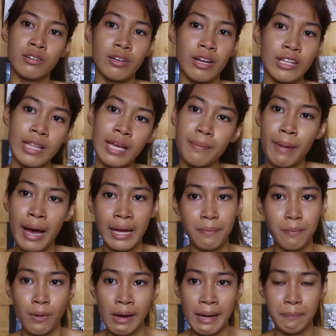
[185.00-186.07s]
creating
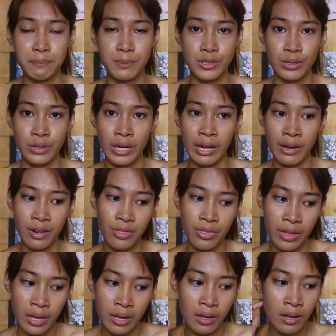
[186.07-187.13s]
mind maps or
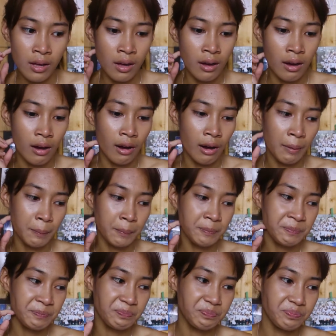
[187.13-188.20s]
anything. I
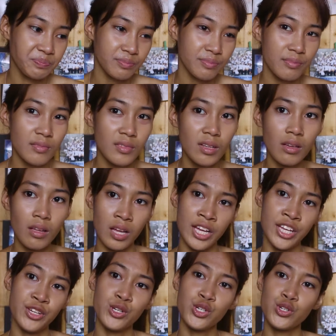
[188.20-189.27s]

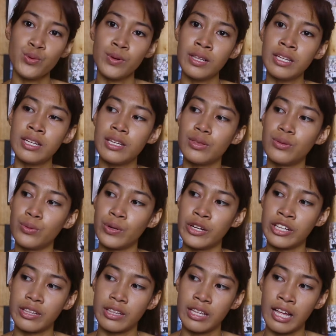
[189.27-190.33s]
usually do
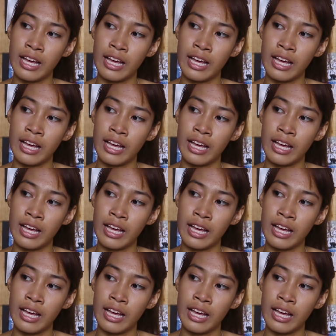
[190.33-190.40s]
it